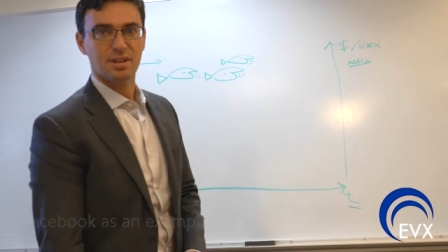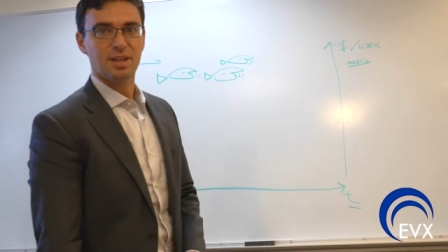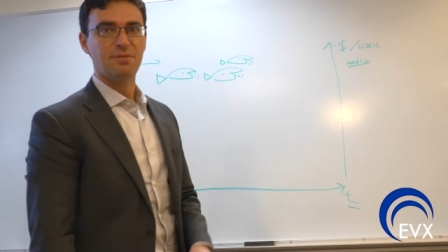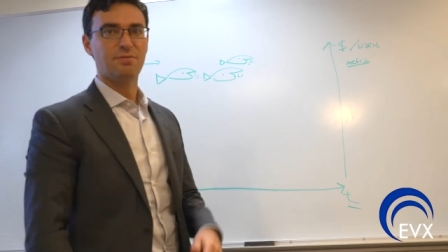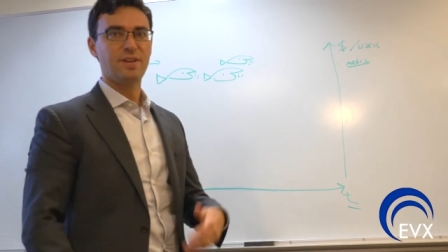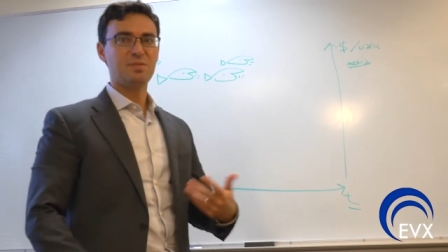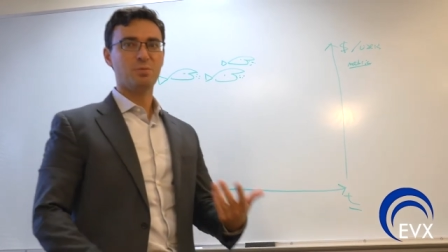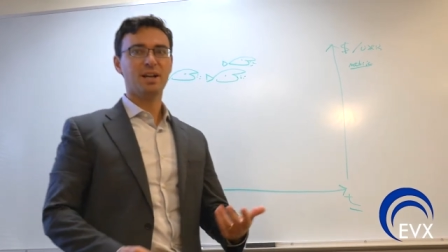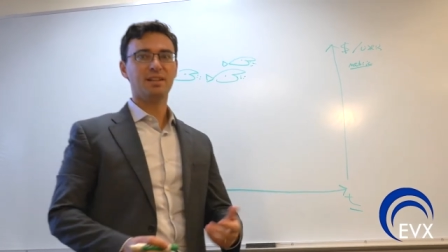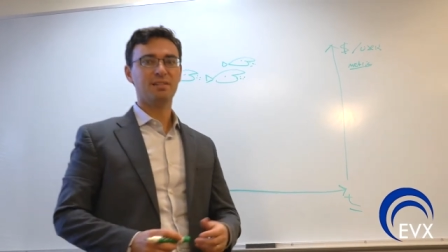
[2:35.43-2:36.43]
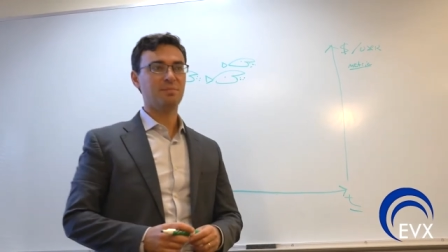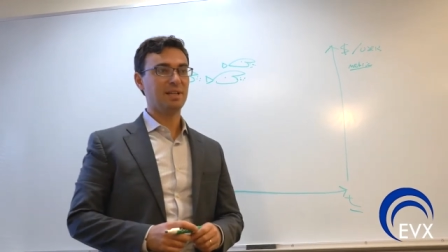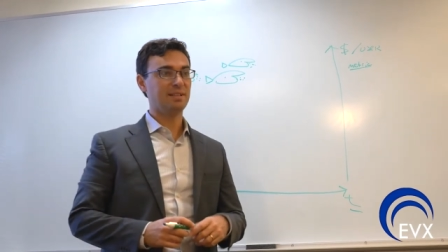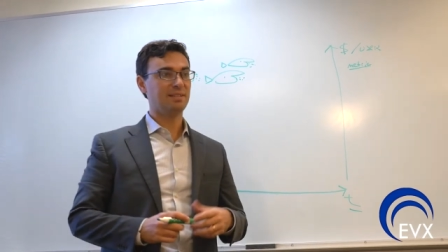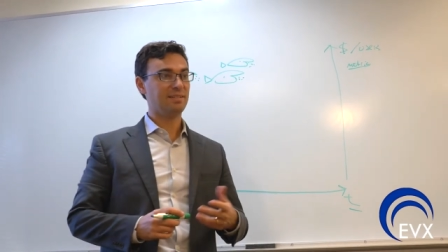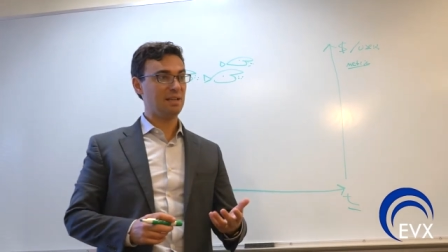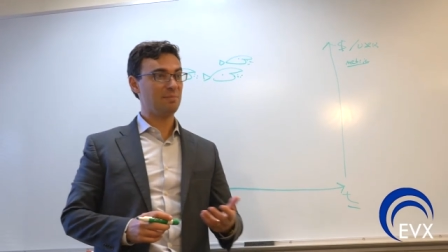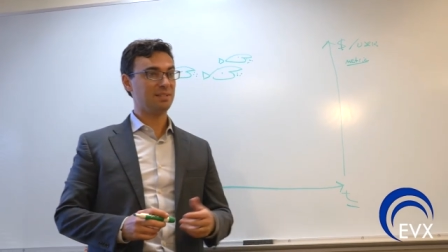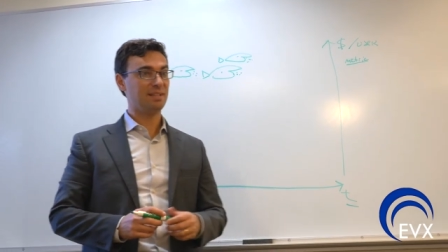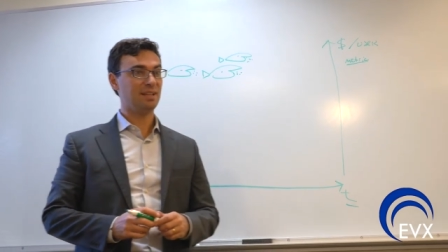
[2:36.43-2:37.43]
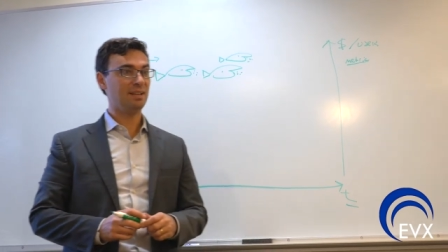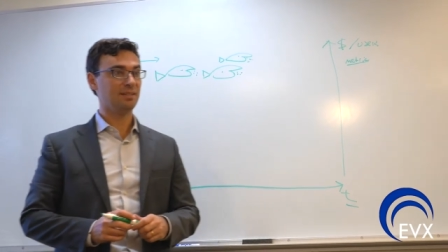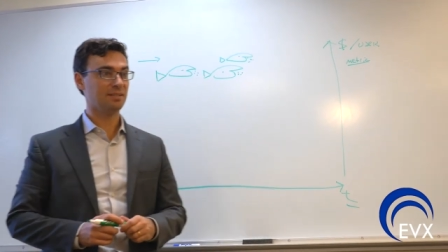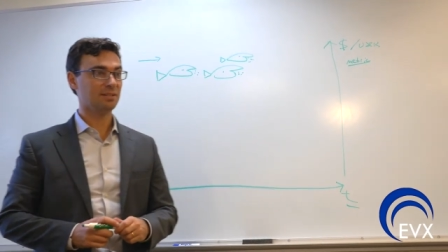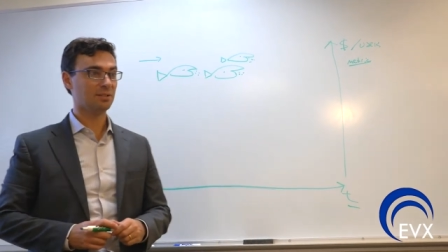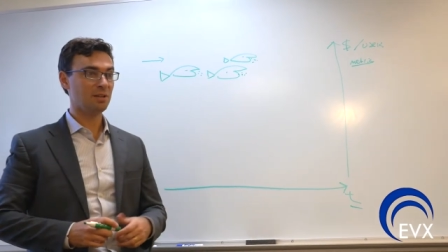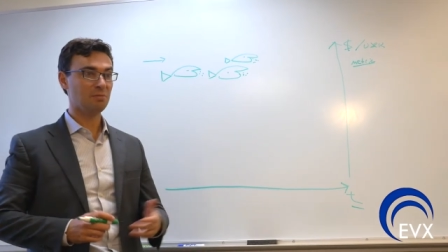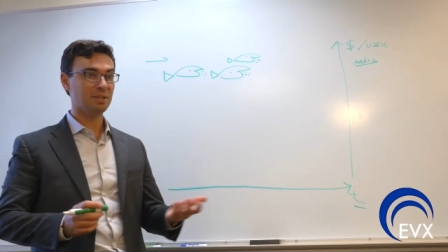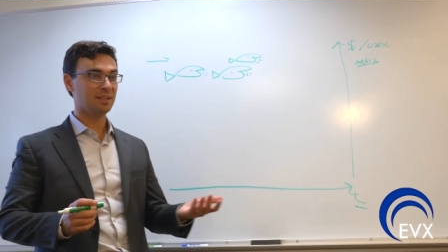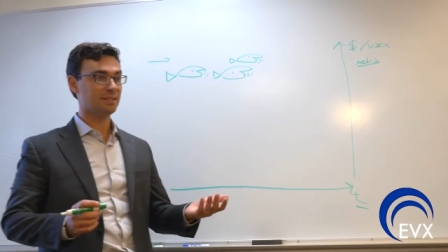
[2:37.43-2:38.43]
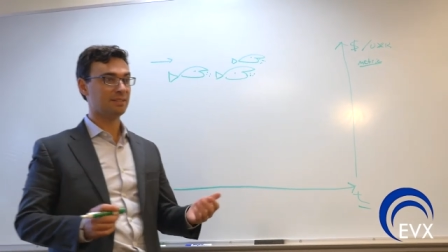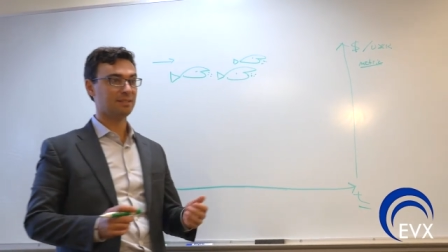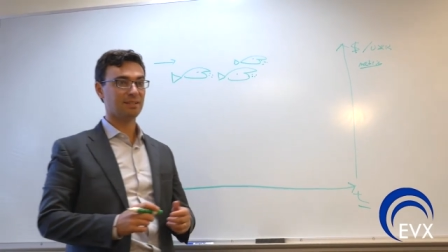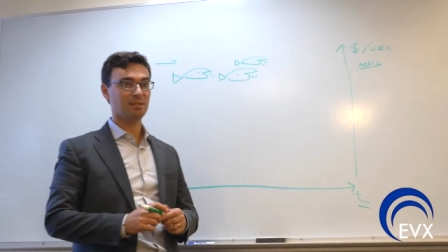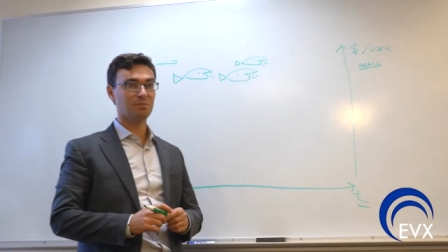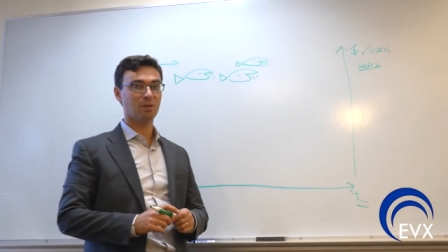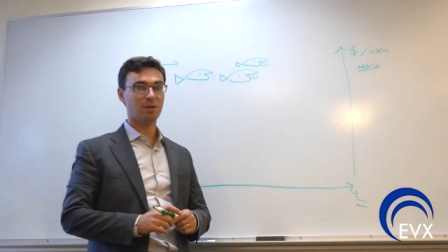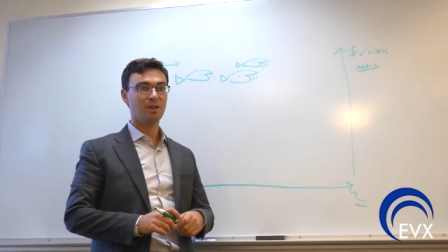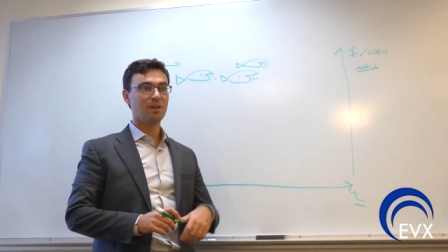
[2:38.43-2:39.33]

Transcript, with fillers: If Facebook had remained the same as ten years ago, it wouldn't exist anymore.